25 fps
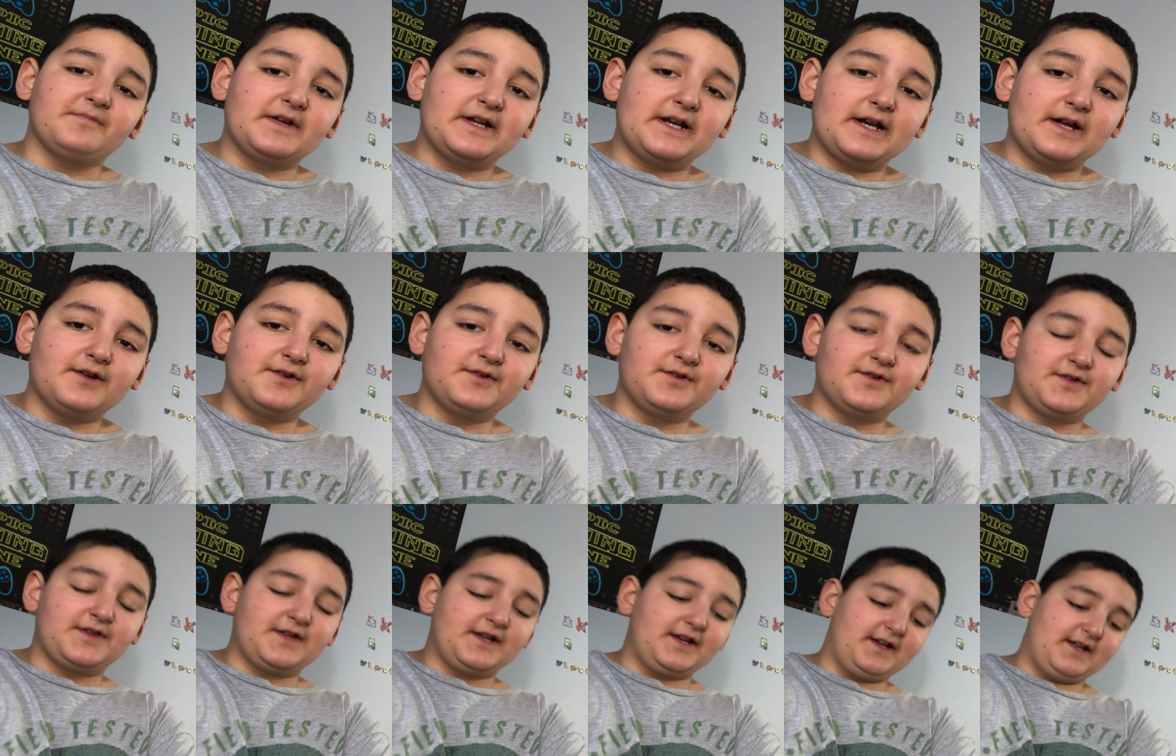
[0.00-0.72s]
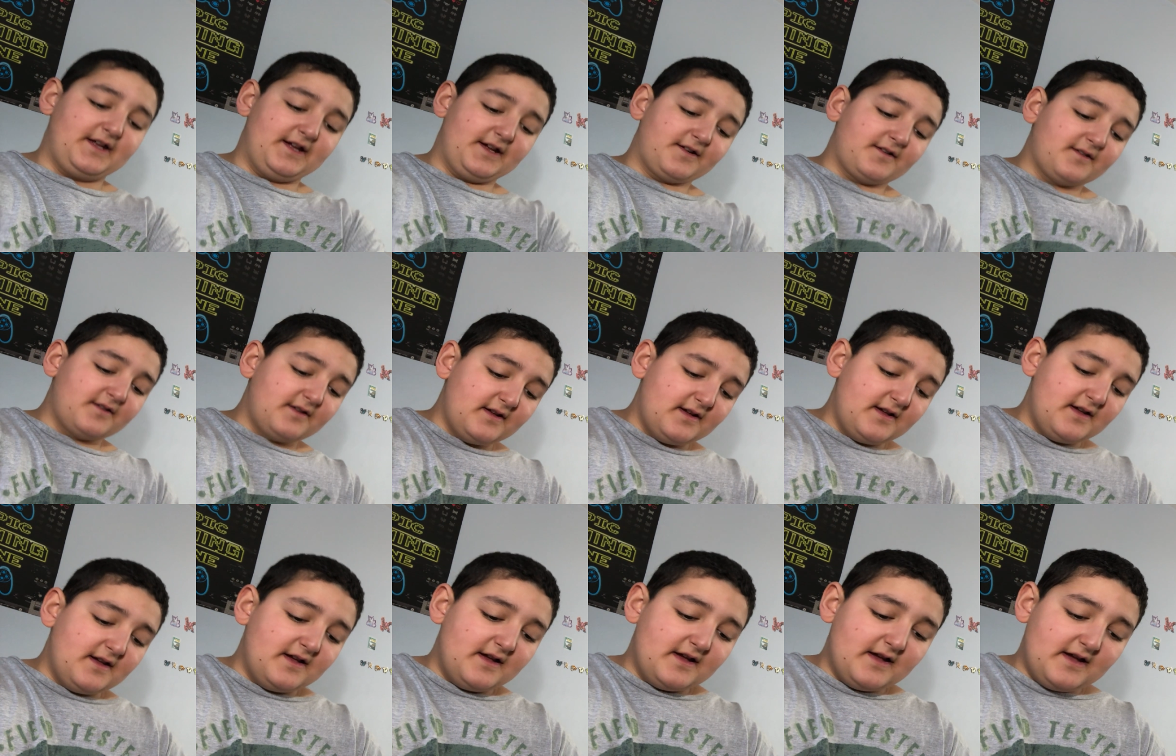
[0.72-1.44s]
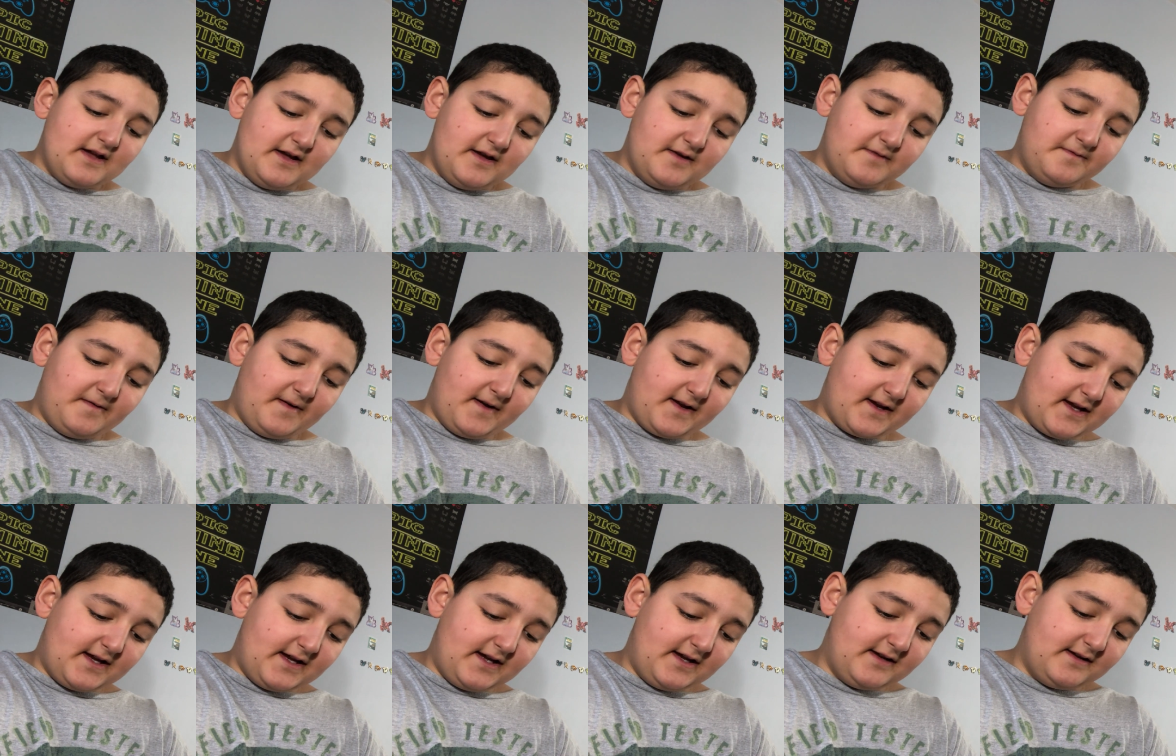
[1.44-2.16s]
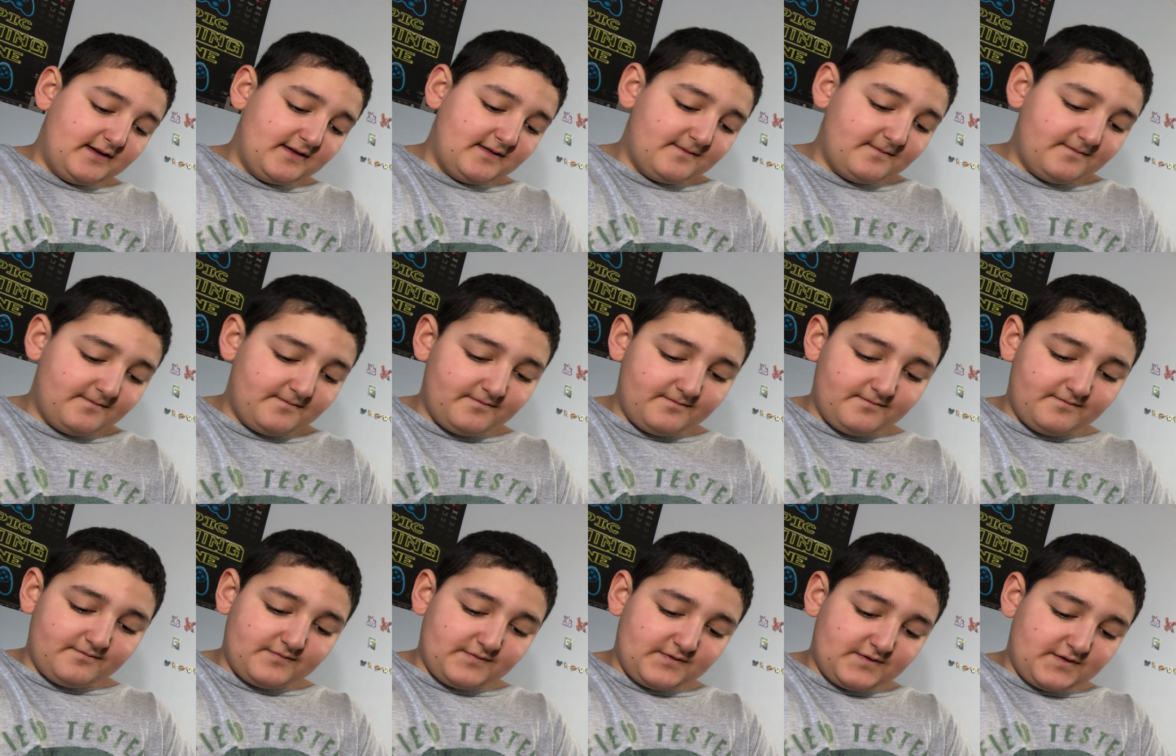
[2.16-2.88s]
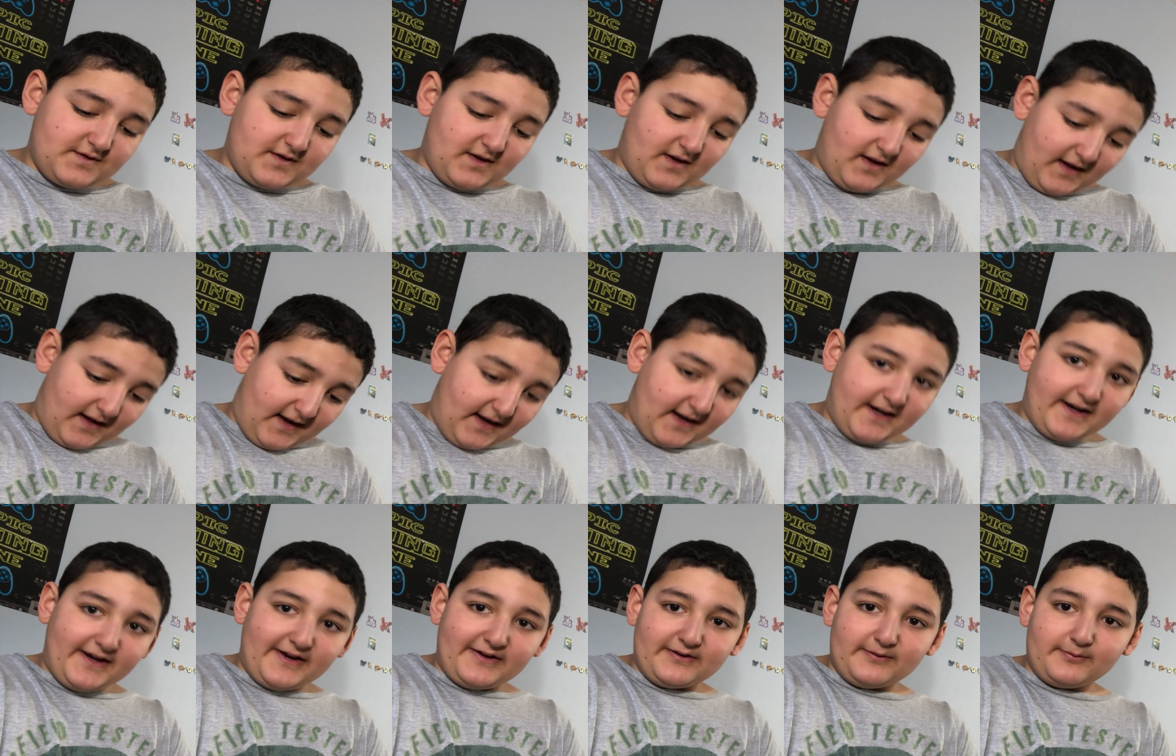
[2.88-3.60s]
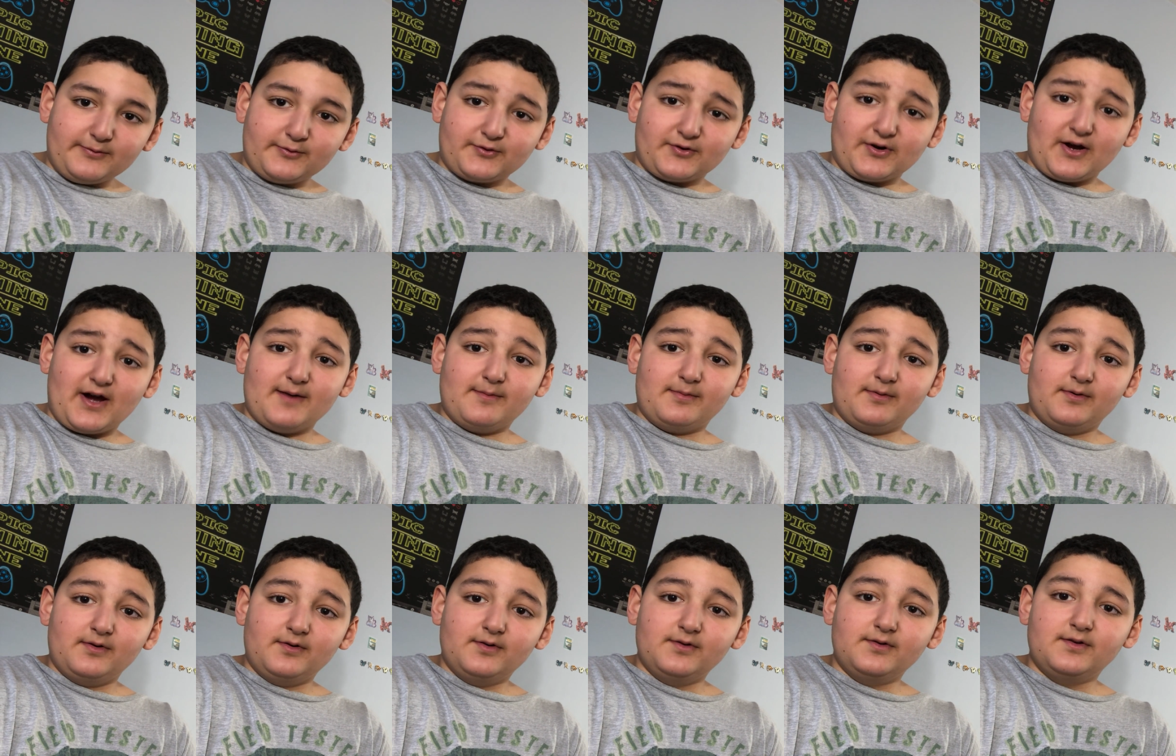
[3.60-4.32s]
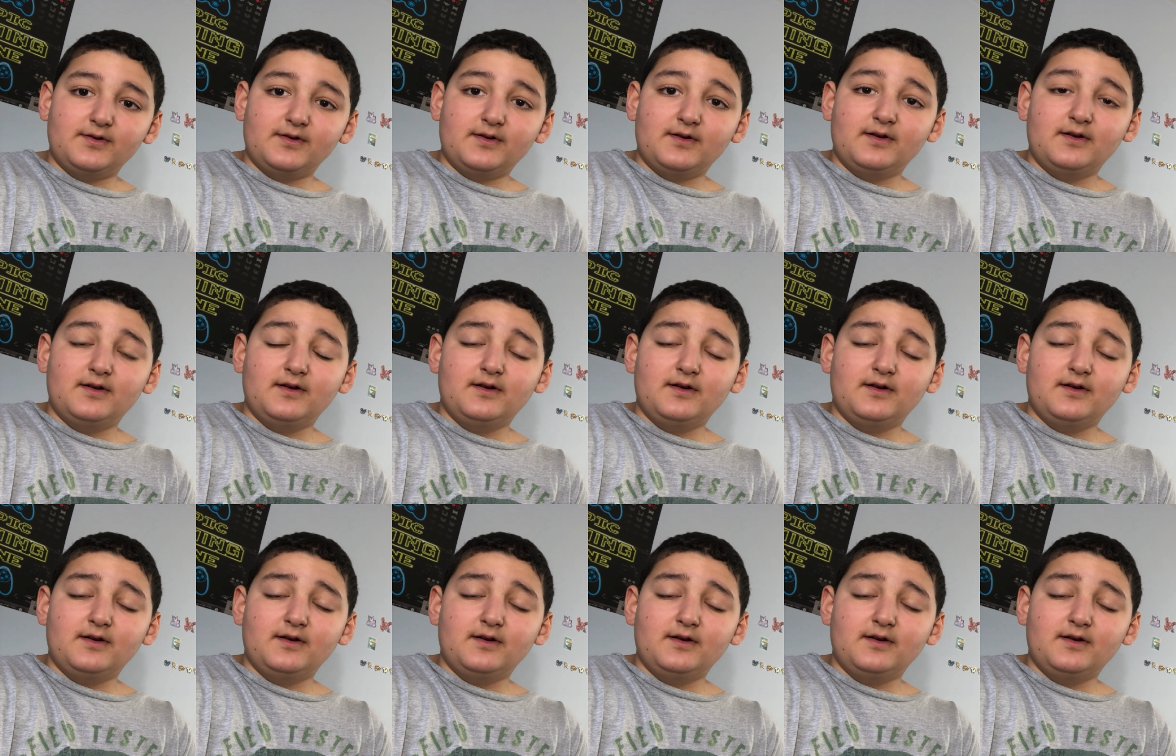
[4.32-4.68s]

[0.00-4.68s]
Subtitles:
And I was thinking, if I get to 80 subscribers